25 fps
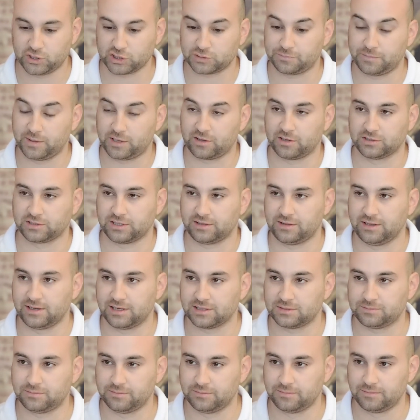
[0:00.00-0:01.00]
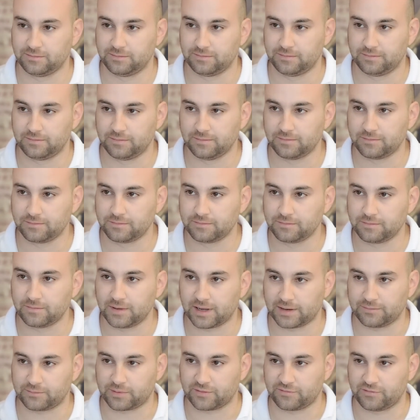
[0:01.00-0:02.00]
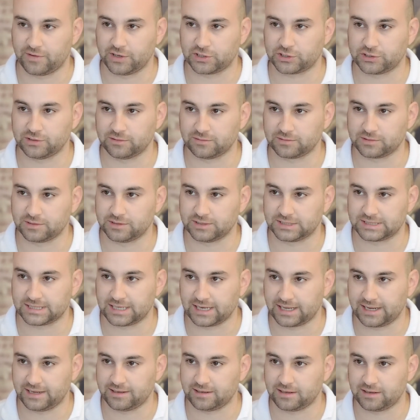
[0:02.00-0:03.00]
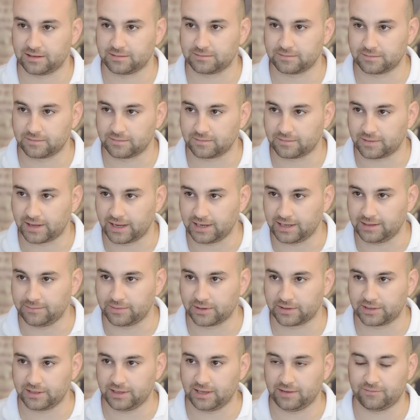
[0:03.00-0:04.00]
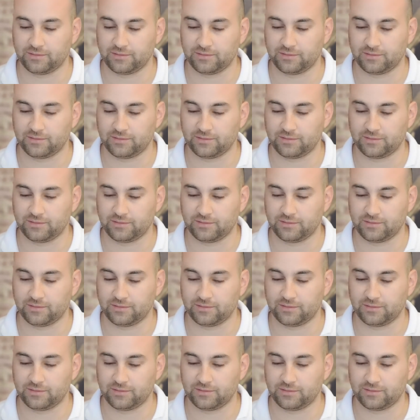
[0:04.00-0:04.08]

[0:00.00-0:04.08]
Just because I think it's unprofessional to slander anybody.